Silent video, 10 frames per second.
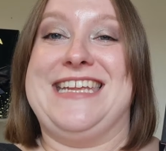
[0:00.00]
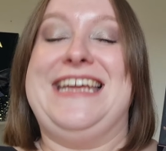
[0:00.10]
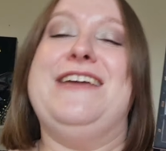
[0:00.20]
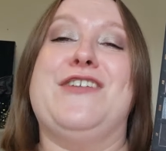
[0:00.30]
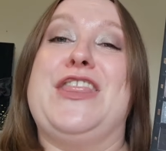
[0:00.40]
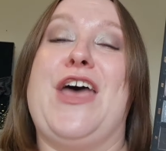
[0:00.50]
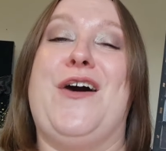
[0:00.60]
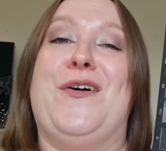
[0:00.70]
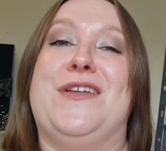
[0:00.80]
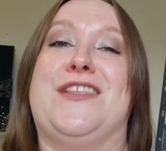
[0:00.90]
even
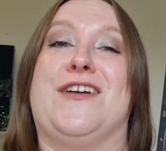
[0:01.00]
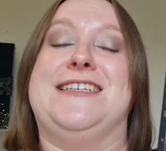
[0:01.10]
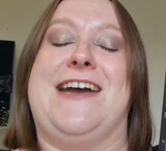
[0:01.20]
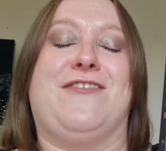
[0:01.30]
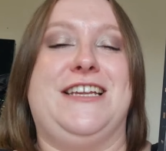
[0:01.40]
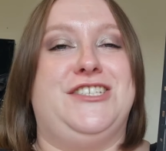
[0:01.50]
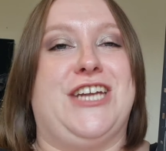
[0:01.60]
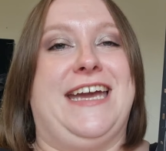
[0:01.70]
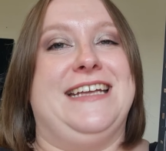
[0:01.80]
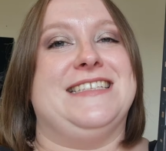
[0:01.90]
though there are definitely
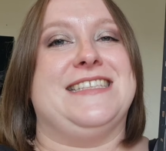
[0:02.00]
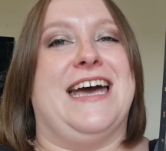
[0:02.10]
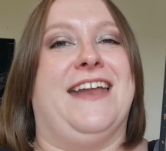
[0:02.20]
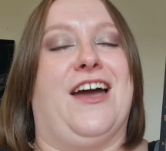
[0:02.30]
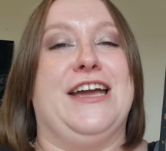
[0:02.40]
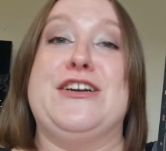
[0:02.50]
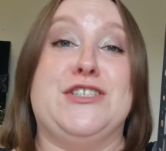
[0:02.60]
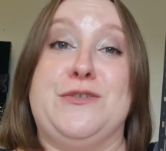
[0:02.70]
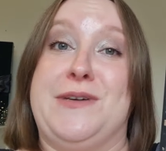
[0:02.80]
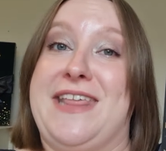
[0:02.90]
shades that I could
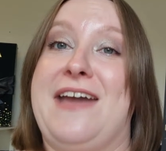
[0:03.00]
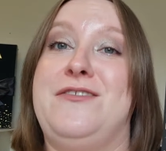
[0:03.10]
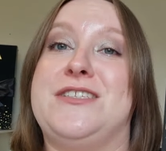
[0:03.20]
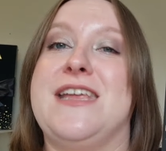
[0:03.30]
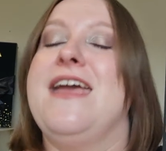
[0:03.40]
do without.